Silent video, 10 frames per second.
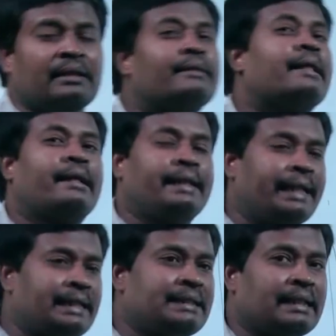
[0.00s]
they are
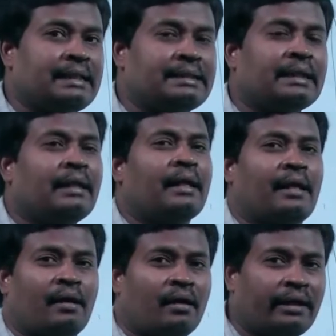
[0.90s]
dead cells,
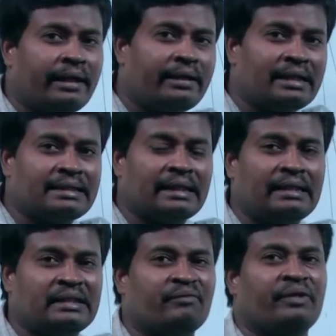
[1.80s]
elongated
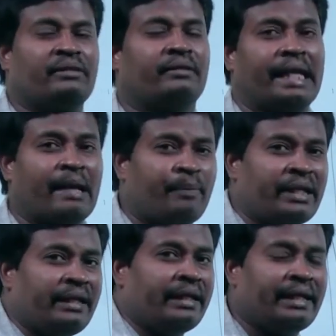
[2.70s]
cells with
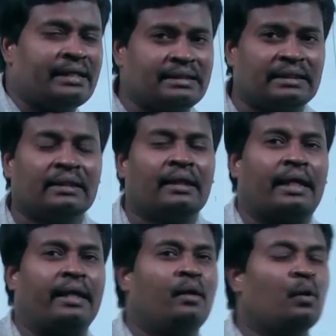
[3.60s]
tapering ends
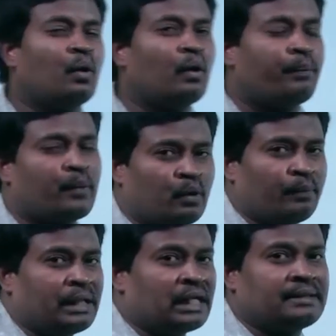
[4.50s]
and no
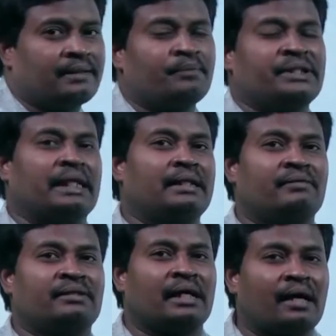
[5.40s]
protoplasm. Cell
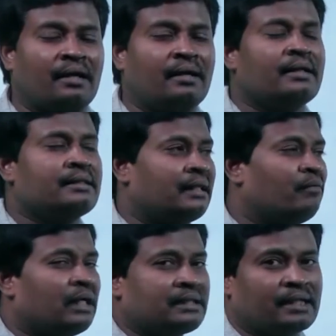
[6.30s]

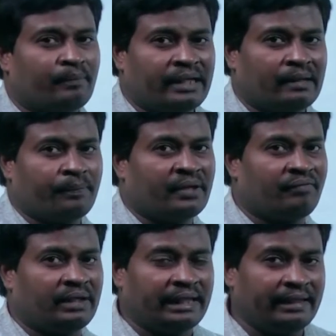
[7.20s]
walls are made up of
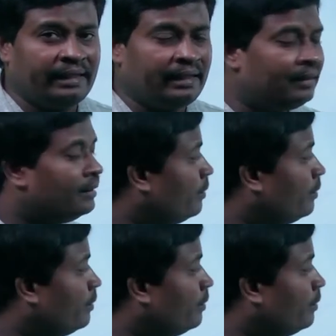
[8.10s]
lignin,